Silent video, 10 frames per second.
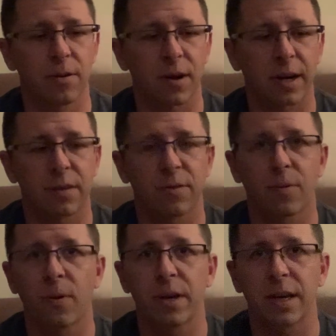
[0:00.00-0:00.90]
or I could
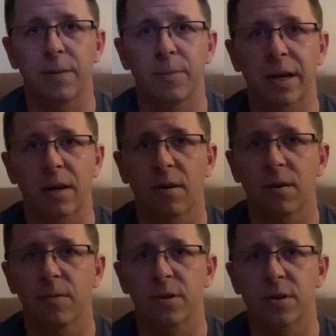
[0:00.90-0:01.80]
throw it in my
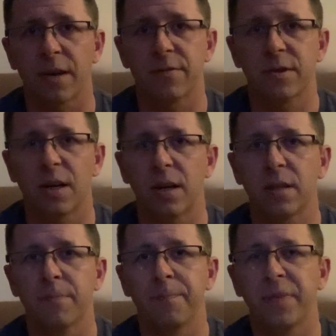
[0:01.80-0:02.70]
cart, which I've done.